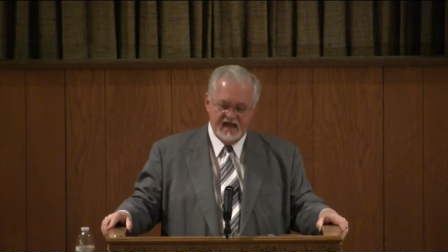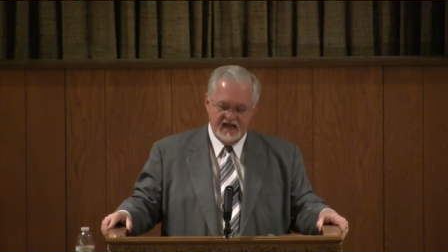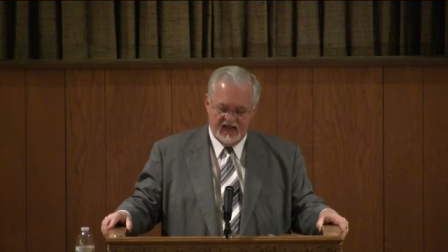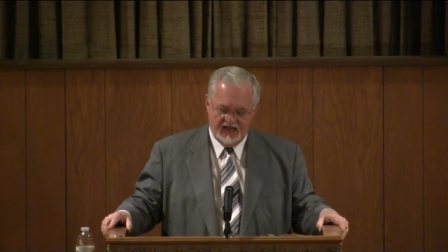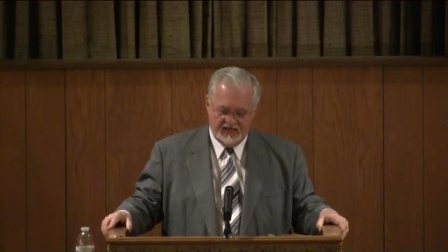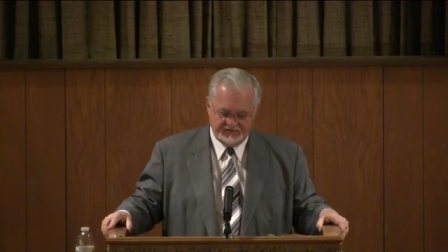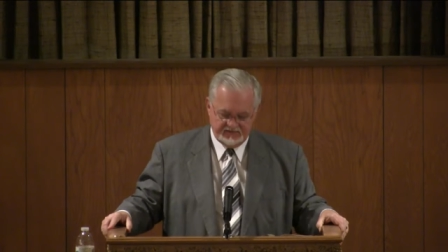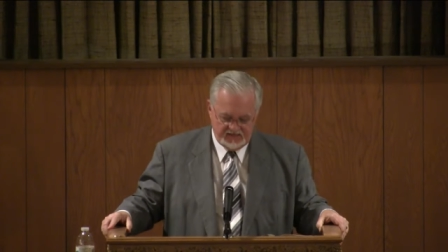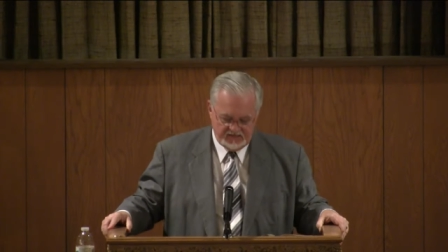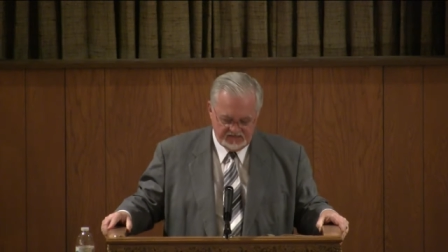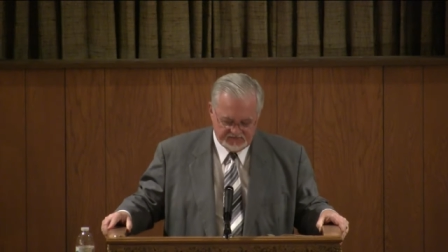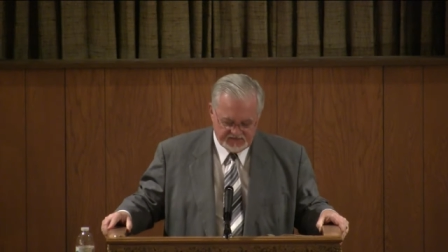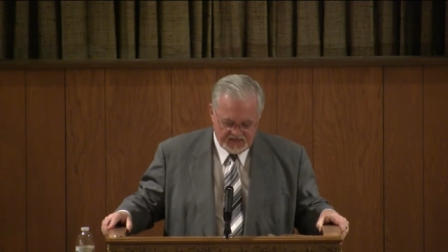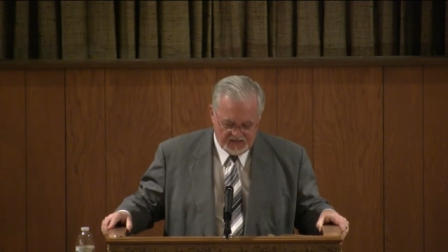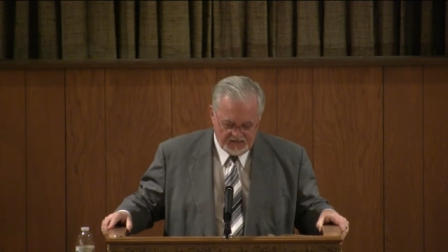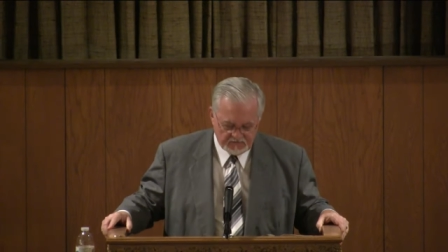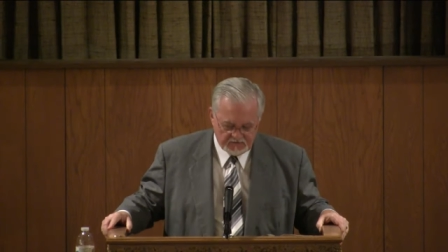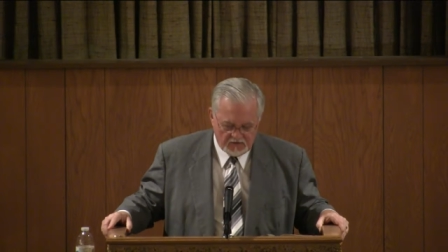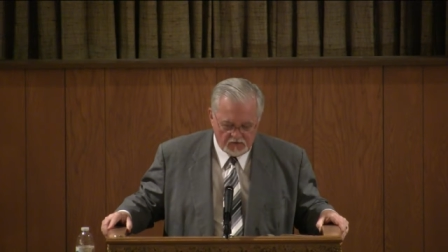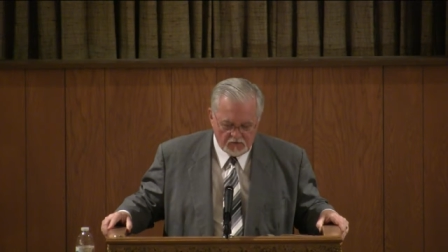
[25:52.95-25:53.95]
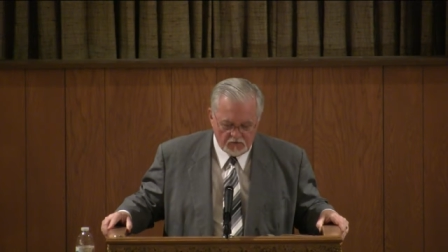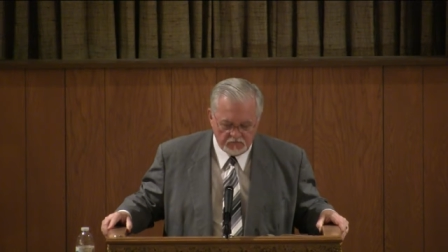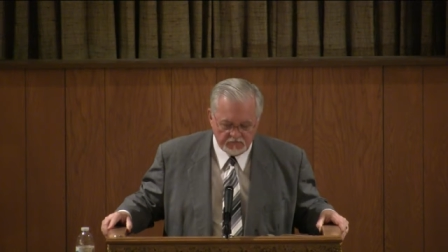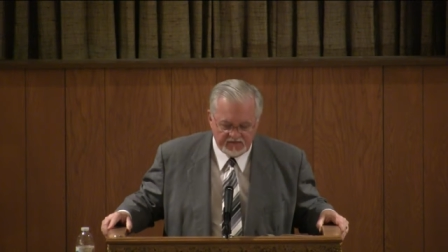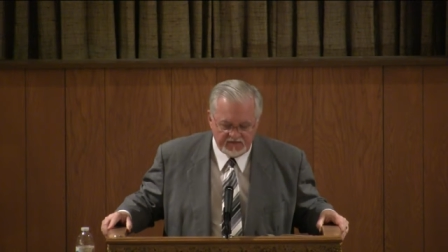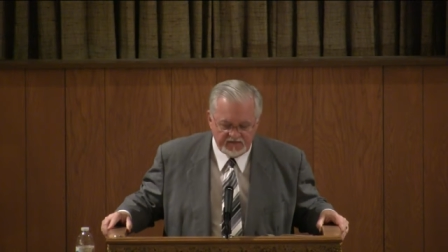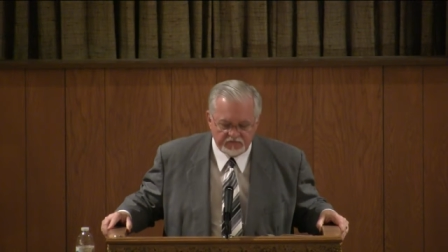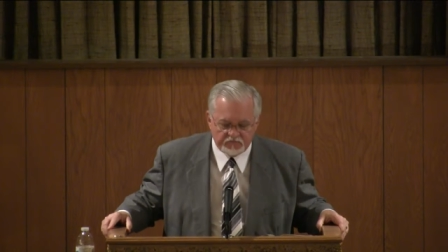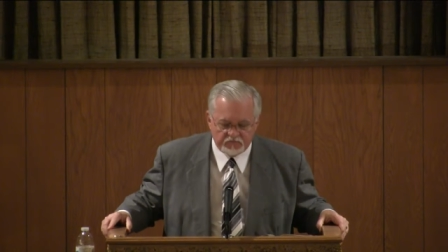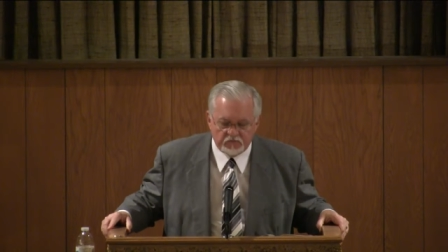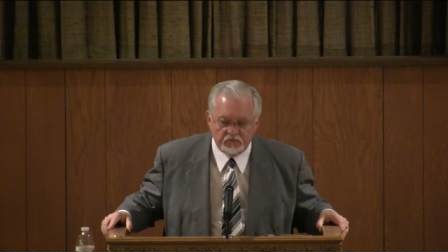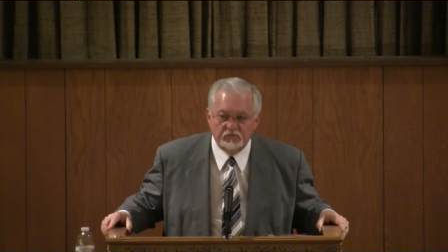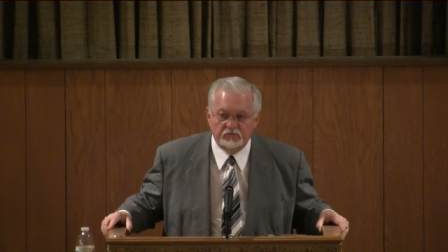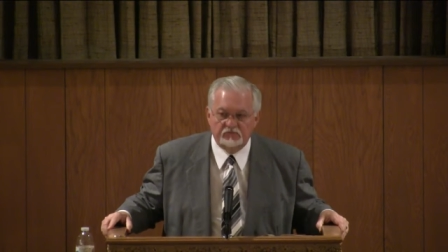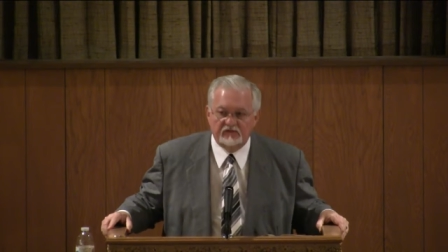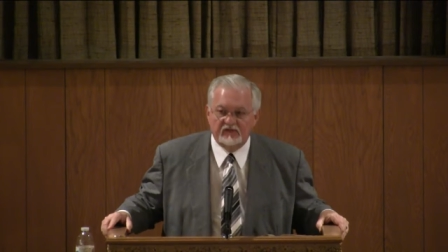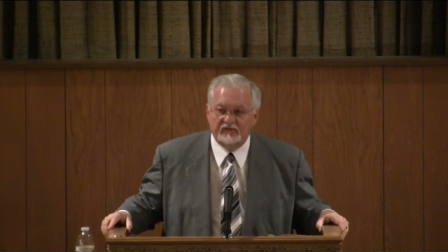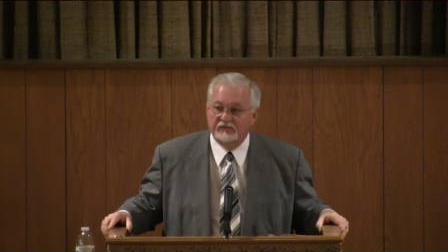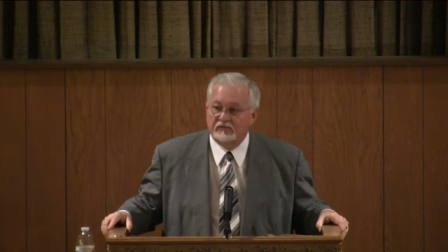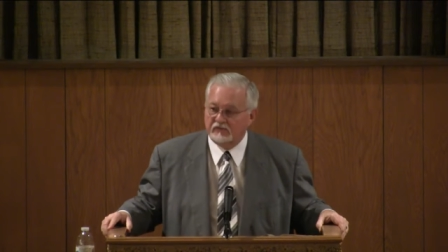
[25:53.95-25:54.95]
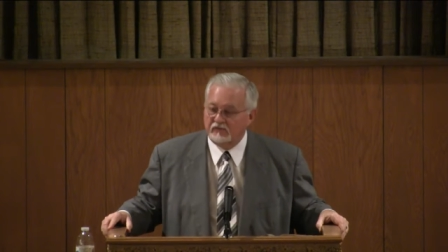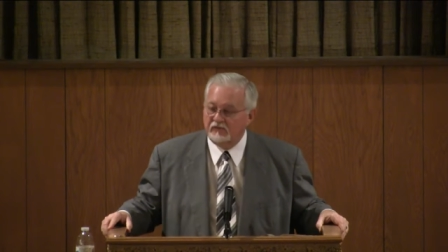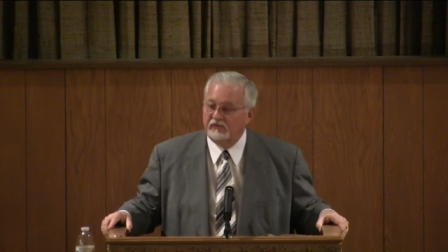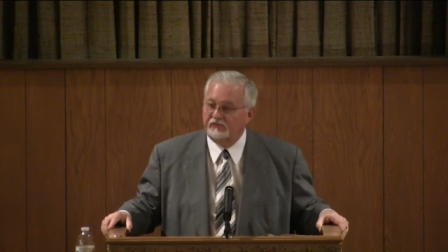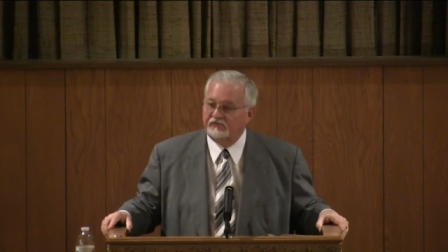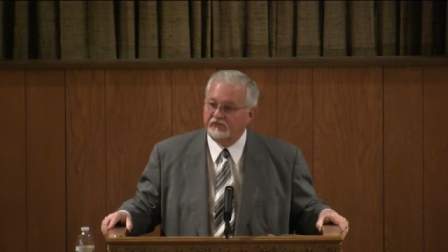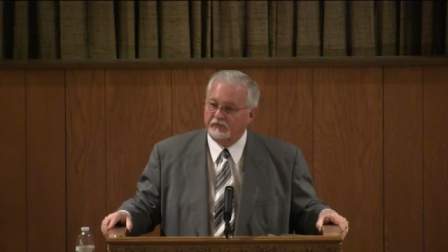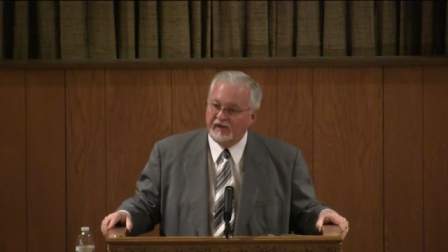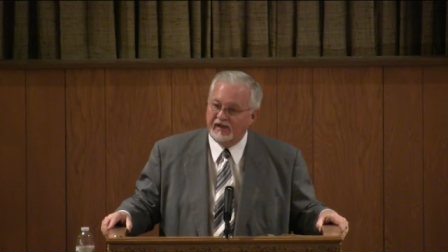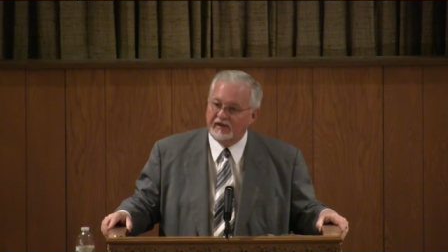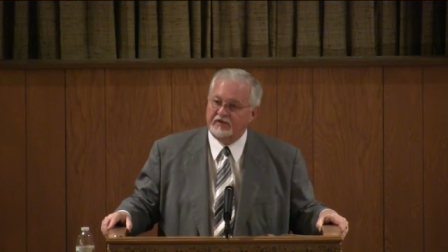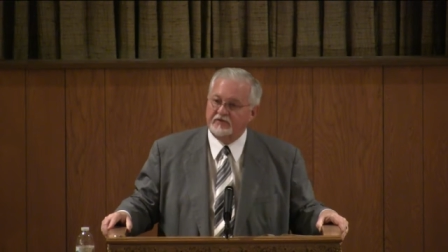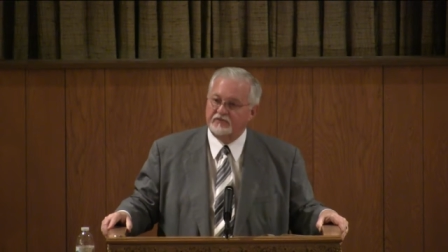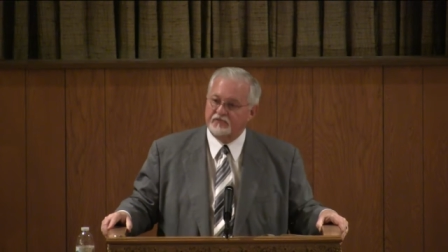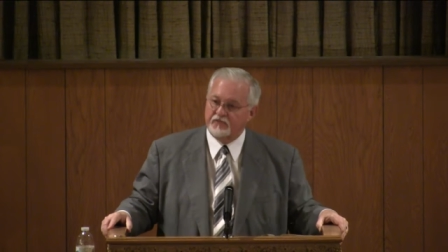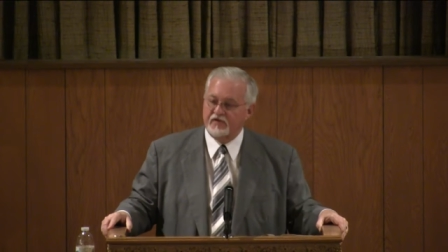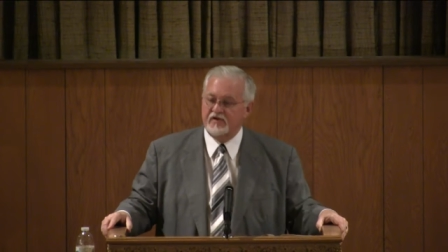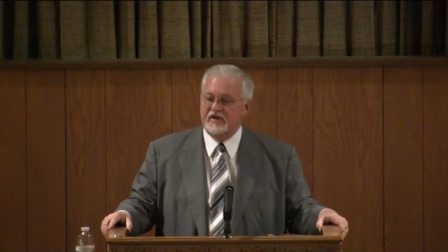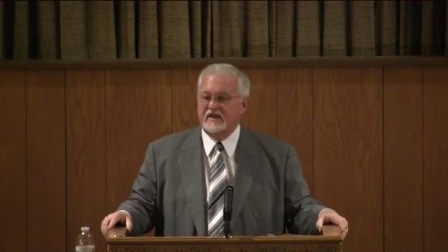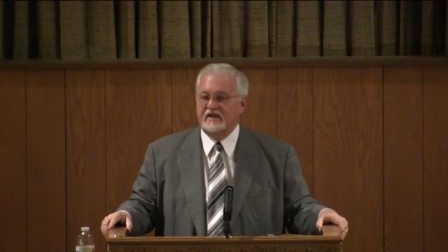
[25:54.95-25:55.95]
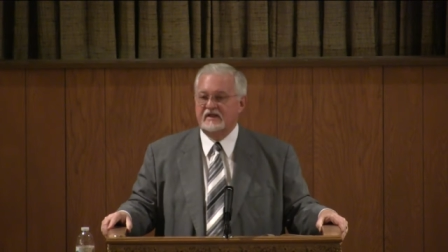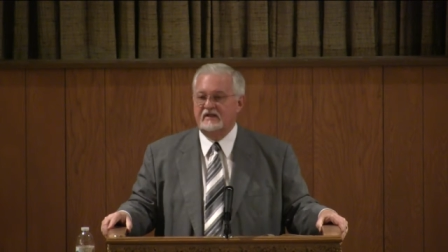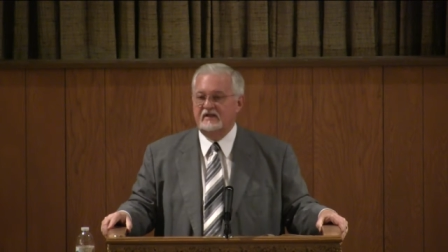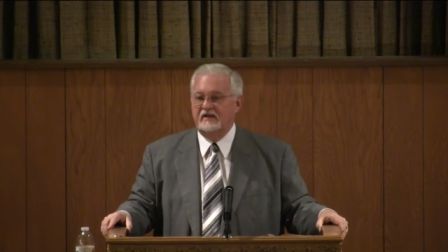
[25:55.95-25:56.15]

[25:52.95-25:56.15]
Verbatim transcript: and ye shall know the truth, and the truth shall make you free.